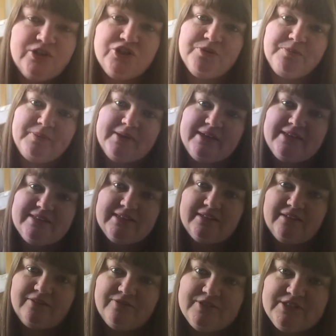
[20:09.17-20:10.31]
should be easy
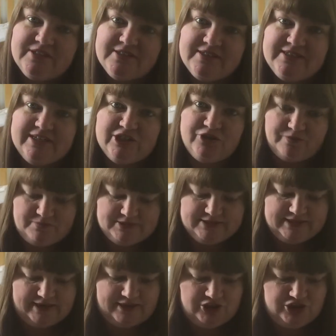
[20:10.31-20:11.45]
enough to stitch from
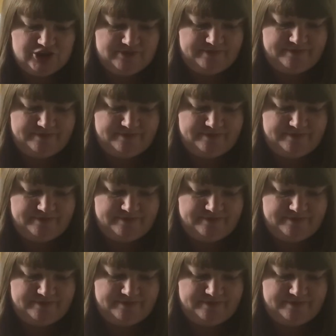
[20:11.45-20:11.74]
stash.